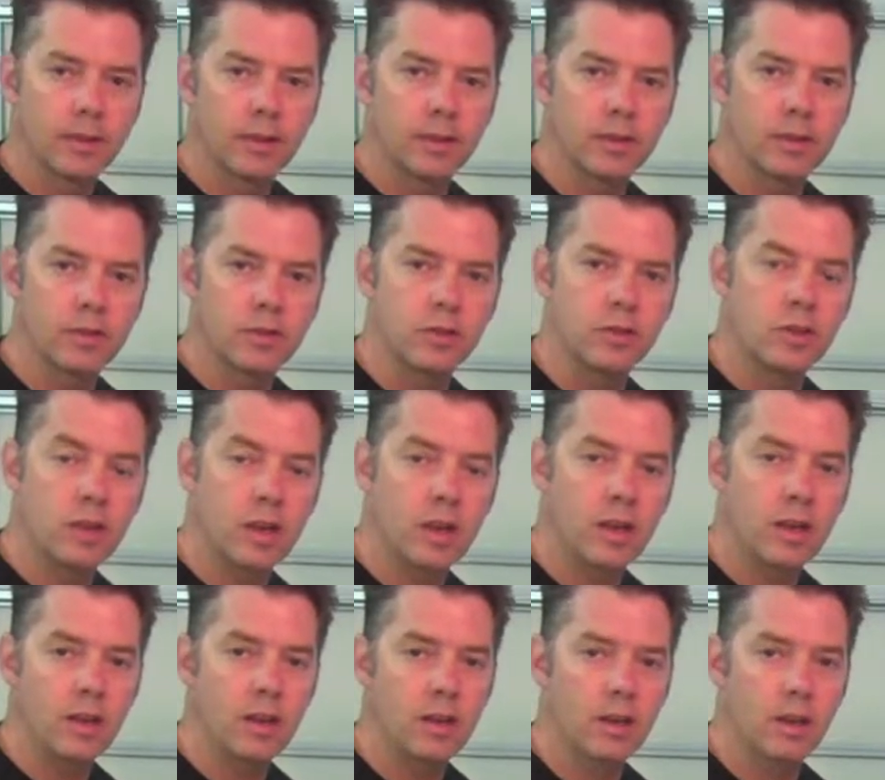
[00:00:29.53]
This is
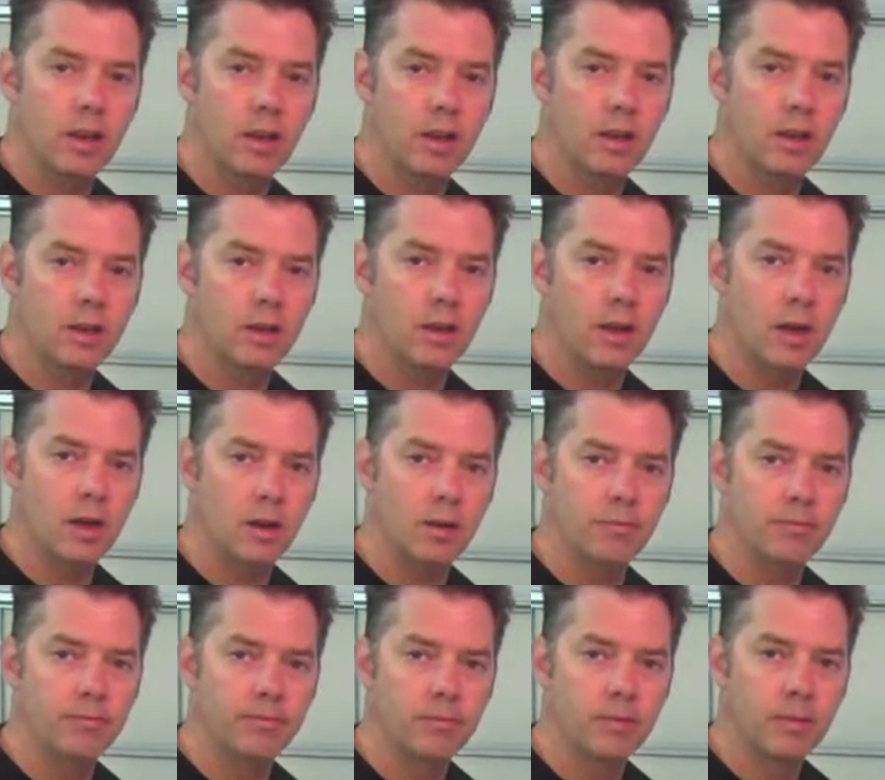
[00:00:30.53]
Jay, and
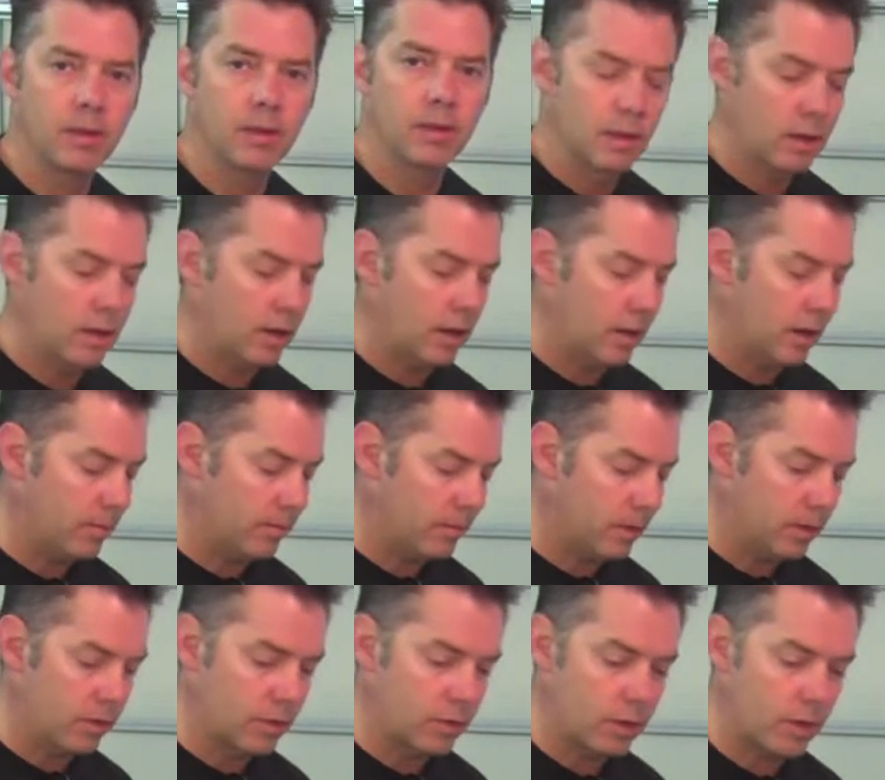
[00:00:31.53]
I'm
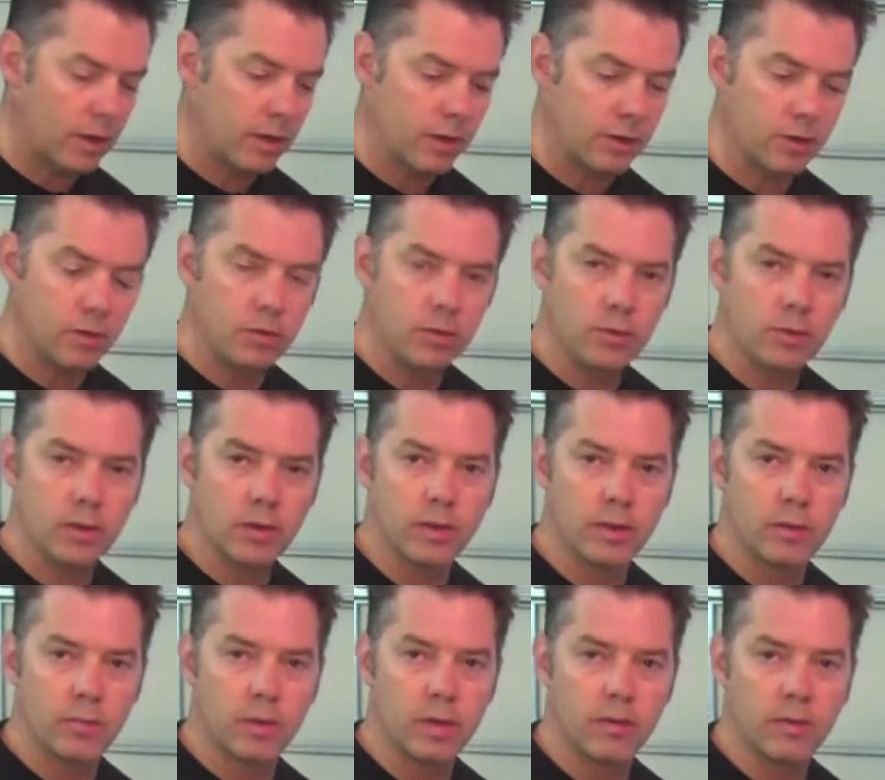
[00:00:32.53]
going to try to do a
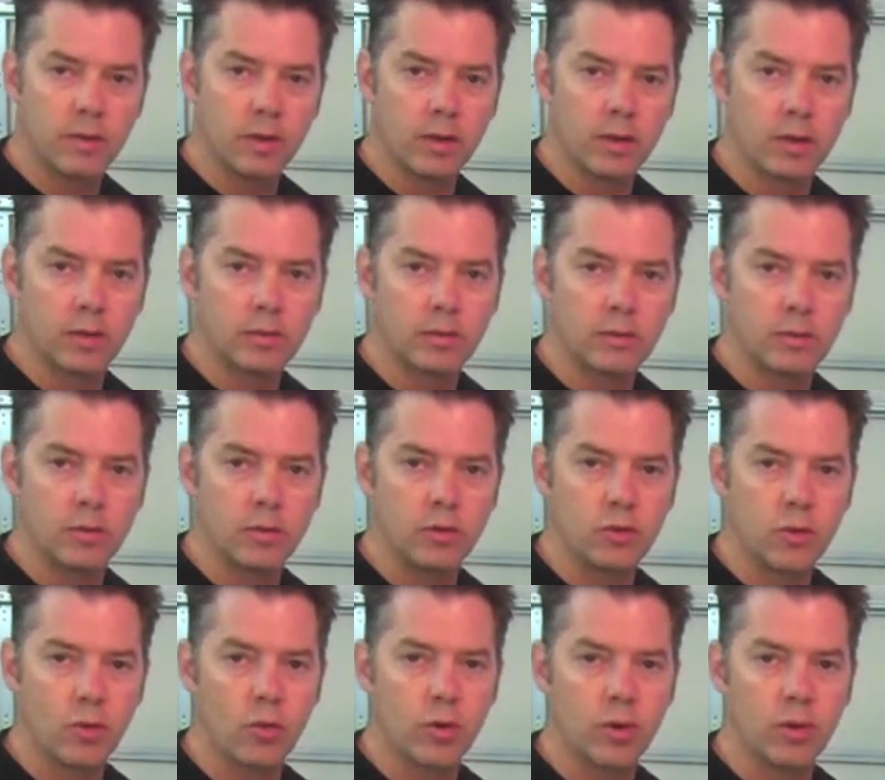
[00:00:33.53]
little bit of a
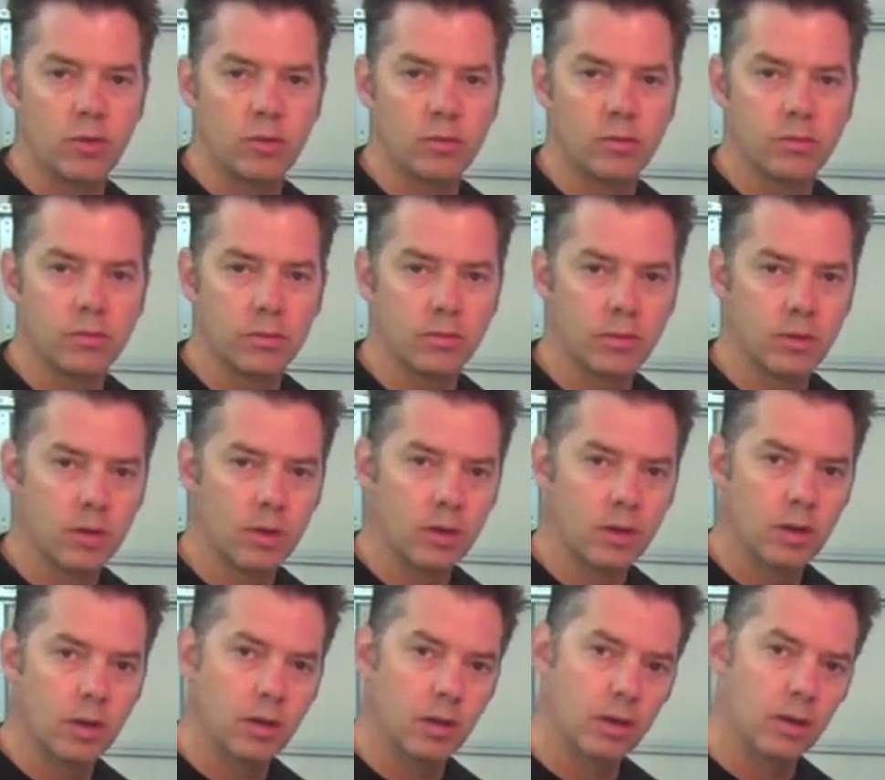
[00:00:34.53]
tutorial
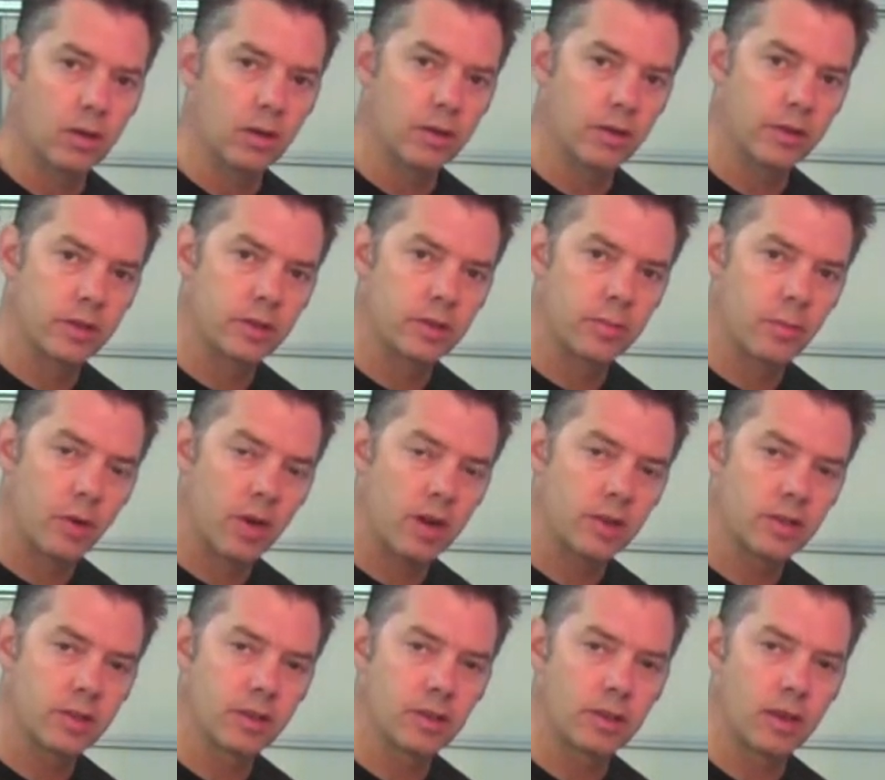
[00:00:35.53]
on this
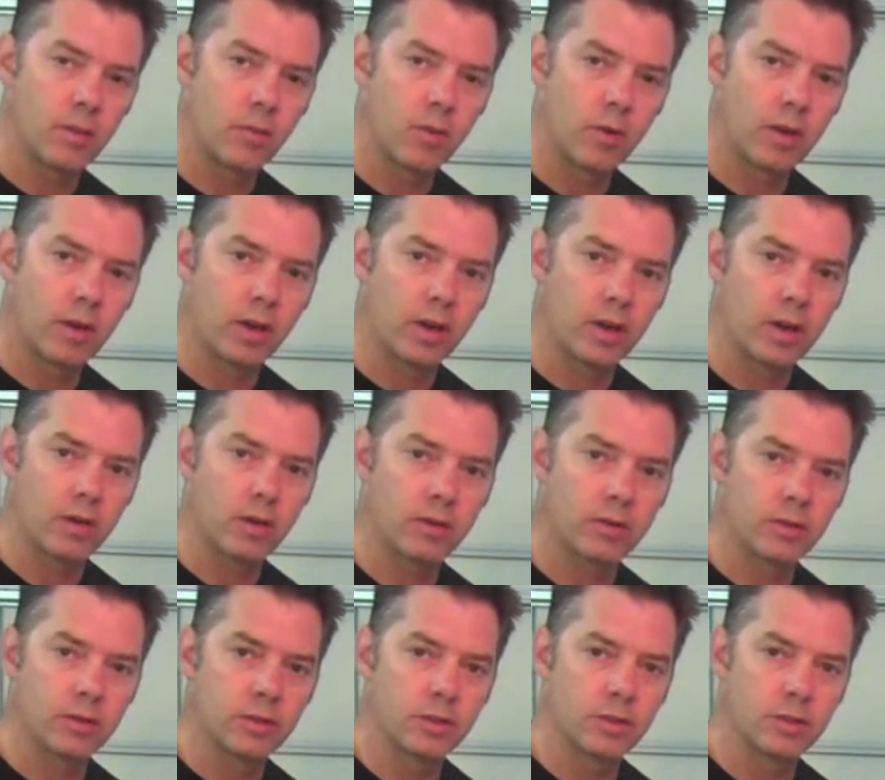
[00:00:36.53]
project that I'm working
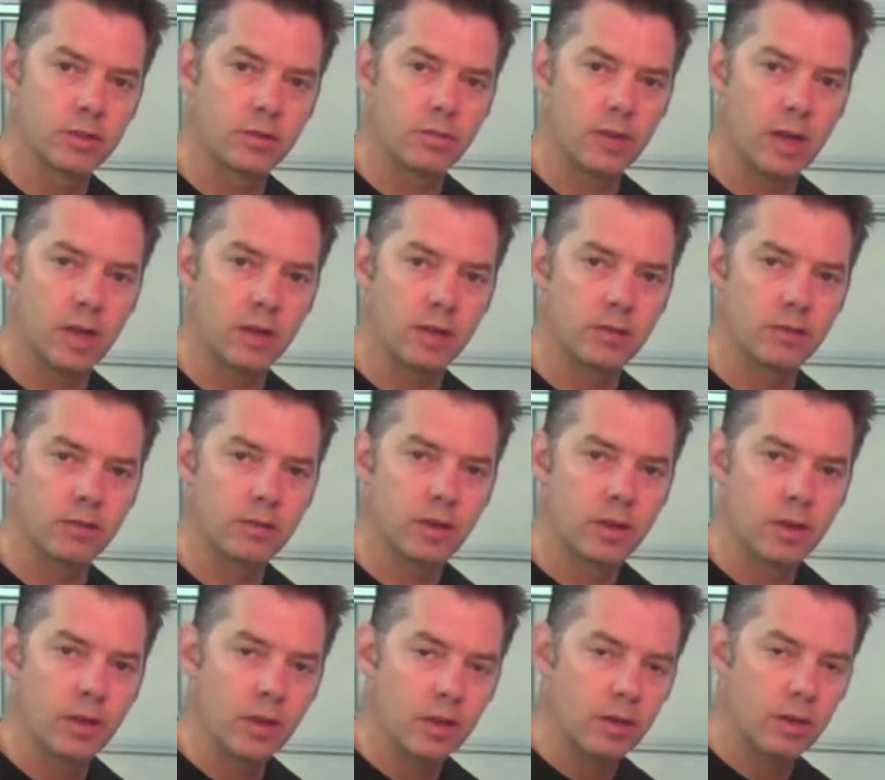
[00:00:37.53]
on. This is my
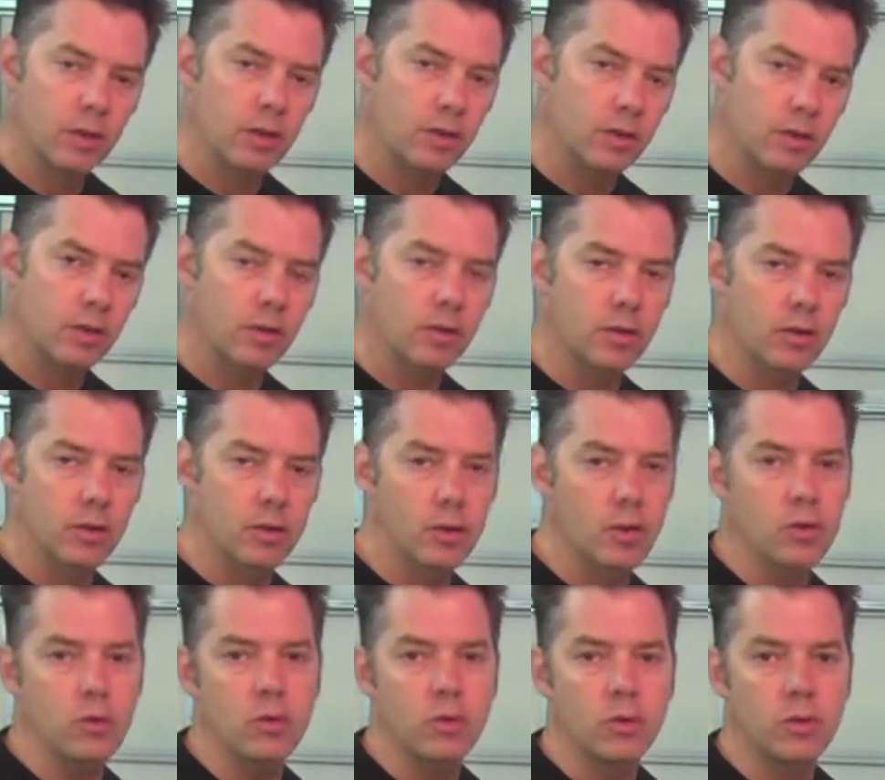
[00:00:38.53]

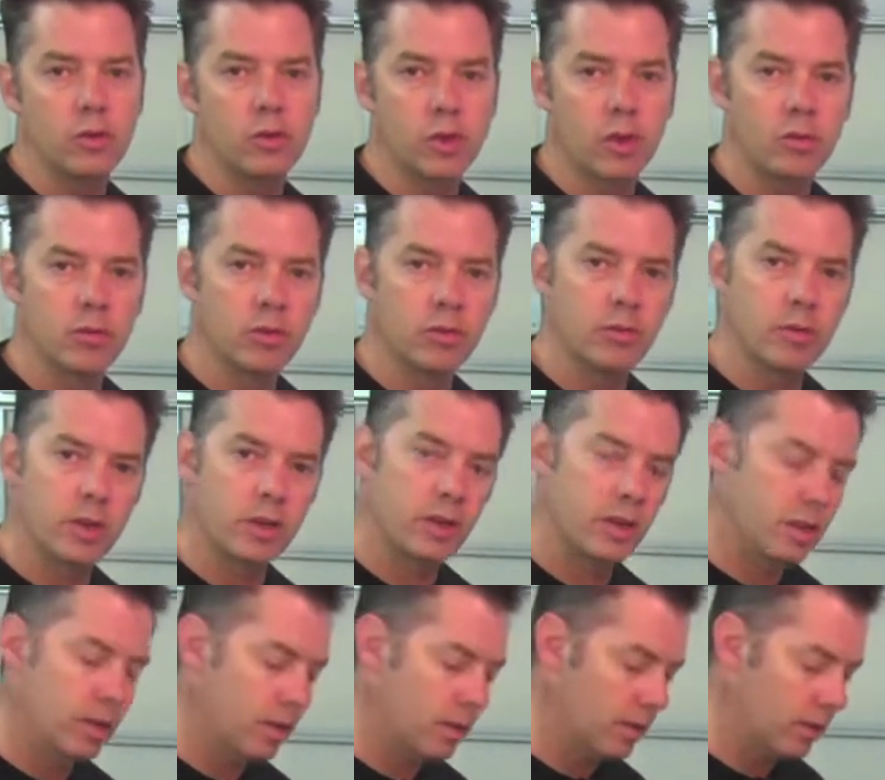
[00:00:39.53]
new shoulder
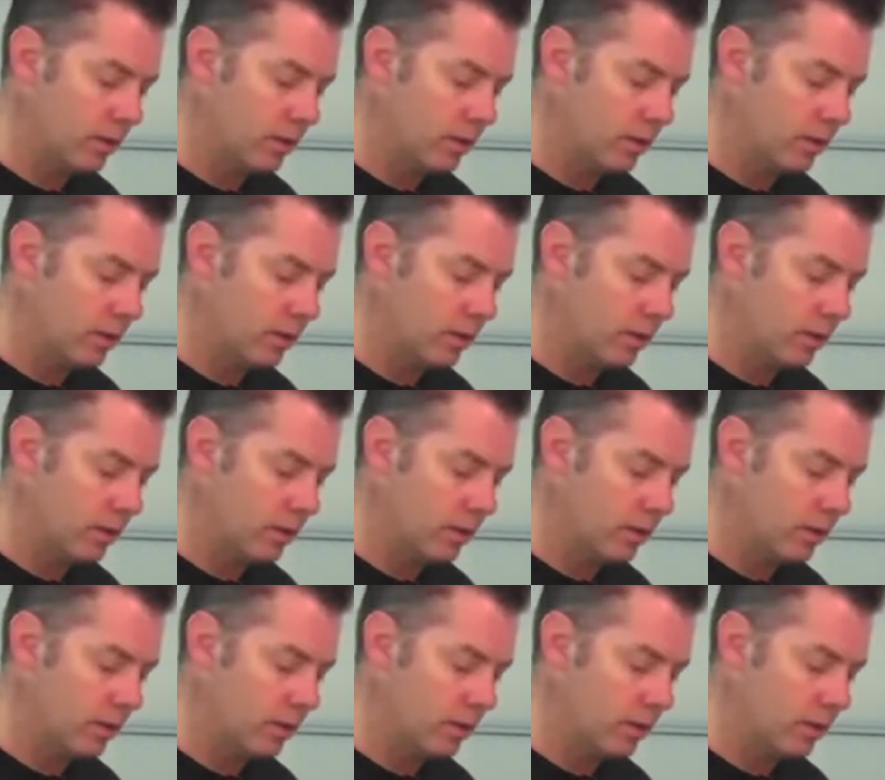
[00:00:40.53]
rig.